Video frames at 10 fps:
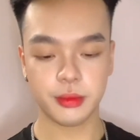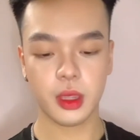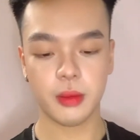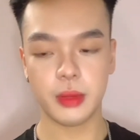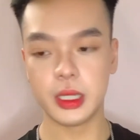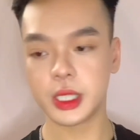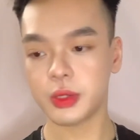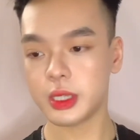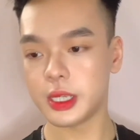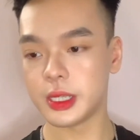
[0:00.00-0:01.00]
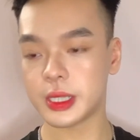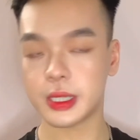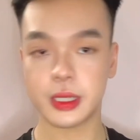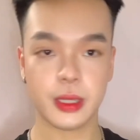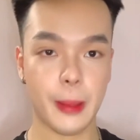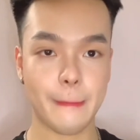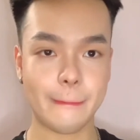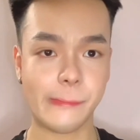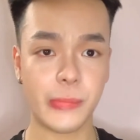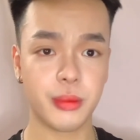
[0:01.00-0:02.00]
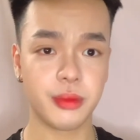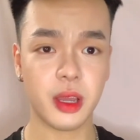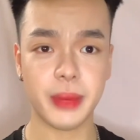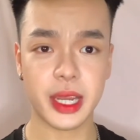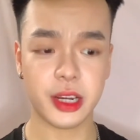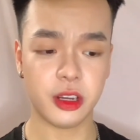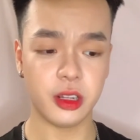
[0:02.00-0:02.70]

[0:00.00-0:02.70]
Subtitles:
but this one is not bad at all,